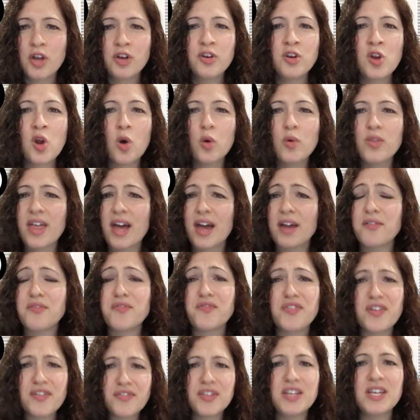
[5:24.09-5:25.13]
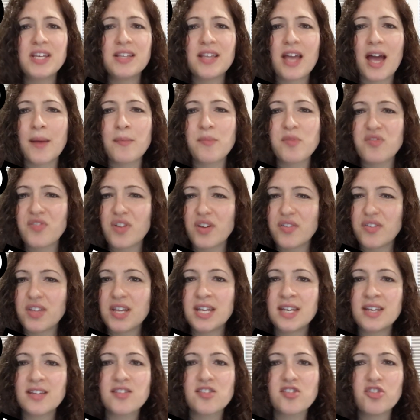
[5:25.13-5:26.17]
Know that fifteen times
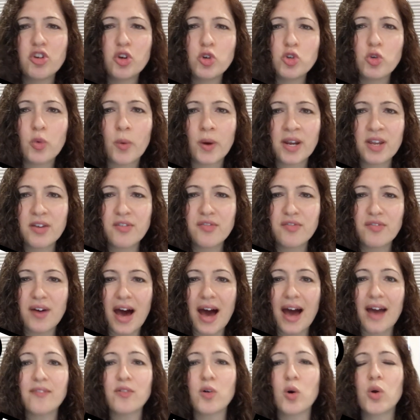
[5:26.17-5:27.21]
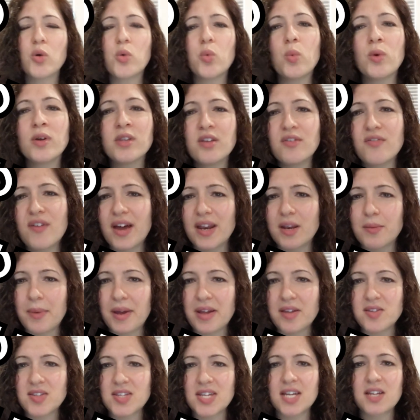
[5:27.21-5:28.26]
fifteen is two hundred twenty-five, or one divided
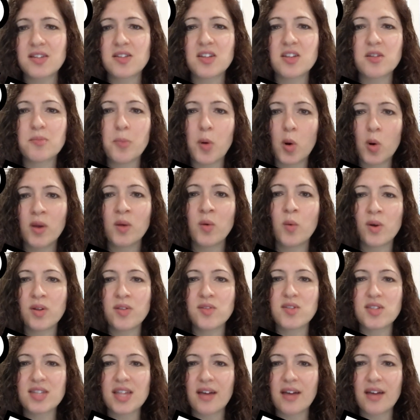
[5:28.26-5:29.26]
by six is zero point one